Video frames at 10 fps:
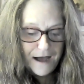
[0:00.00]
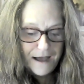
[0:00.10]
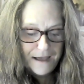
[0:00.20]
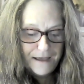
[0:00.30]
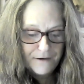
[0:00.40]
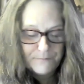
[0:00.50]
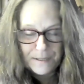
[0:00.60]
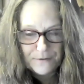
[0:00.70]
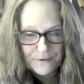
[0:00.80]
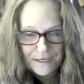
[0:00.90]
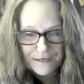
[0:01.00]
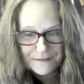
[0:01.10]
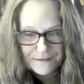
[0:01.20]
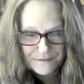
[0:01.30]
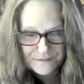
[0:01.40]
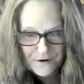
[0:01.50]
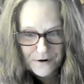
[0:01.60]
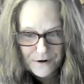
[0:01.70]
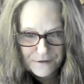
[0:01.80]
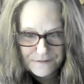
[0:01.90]
i have been looking at this
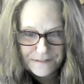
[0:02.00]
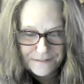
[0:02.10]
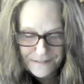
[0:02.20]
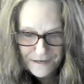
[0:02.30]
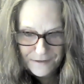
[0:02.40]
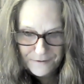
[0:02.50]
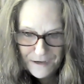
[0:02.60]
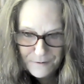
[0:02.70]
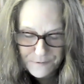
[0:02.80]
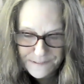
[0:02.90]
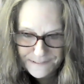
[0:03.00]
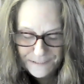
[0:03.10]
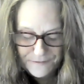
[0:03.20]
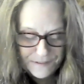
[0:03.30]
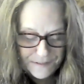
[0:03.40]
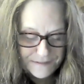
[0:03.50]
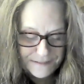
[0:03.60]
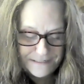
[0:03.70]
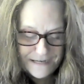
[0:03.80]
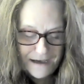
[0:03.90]
card since i i received
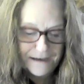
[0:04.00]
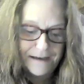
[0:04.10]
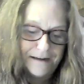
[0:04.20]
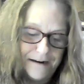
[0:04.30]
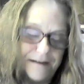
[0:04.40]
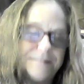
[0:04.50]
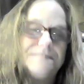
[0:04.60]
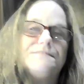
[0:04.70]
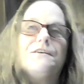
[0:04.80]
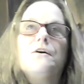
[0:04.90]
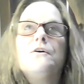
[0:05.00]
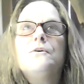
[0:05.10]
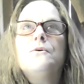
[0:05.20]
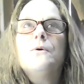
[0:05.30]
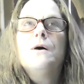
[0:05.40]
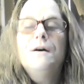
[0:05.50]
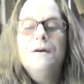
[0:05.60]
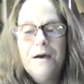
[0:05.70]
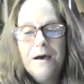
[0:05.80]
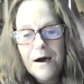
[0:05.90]
this deck and i so
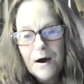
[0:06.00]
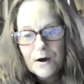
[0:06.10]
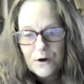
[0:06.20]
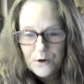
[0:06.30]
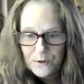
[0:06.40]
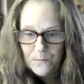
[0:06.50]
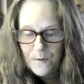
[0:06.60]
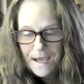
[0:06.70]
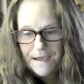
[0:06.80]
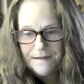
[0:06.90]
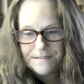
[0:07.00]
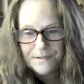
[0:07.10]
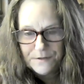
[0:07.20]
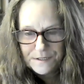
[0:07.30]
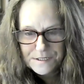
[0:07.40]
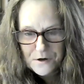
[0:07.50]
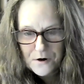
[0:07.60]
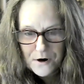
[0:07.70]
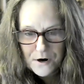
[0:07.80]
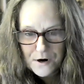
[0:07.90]
couldn't wait till
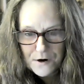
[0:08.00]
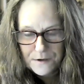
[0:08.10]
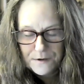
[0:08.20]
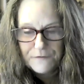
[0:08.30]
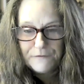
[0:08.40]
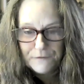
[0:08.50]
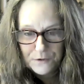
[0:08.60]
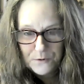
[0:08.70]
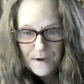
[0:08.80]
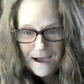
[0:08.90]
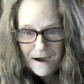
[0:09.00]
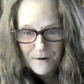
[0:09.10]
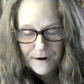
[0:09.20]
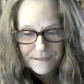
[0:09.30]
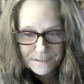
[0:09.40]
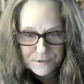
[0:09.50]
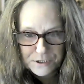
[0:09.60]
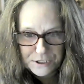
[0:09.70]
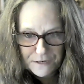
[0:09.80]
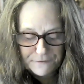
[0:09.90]
this card flew out as i
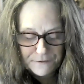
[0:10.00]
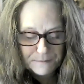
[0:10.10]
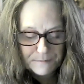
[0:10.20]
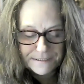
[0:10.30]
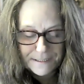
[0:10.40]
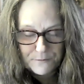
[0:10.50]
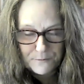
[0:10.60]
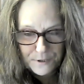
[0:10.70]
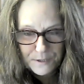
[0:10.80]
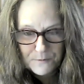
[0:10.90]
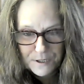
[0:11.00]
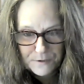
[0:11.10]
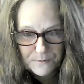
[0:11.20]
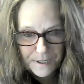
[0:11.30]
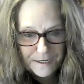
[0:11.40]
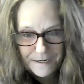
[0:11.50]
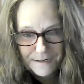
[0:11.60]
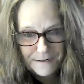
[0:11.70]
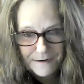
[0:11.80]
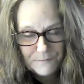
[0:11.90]
was shuffling because i really wanted to read
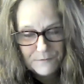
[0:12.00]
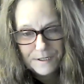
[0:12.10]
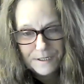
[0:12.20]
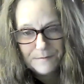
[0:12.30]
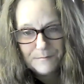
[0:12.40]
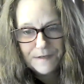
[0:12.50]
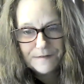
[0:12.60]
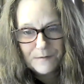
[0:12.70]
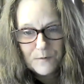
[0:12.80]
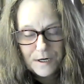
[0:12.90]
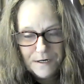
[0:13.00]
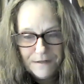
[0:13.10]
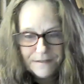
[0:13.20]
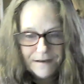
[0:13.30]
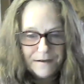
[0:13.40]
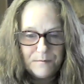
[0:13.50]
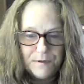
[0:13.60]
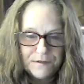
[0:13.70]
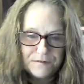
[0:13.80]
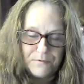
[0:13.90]
it and i never did because i wanted it to
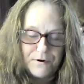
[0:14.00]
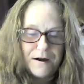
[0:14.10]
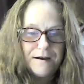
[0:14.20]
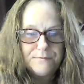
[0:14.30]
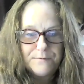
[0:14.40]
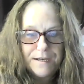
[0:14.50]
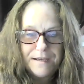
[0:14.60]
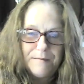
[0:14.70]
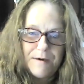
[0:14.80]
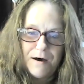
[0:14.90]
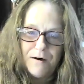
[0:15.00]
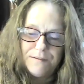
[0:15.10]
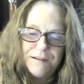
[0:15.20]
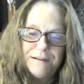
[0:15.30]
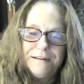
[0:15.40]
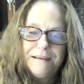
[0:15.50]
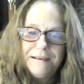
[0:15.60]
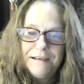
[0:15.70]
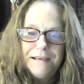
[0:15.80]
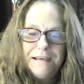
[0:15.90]
kind of be a surprise when it came out that it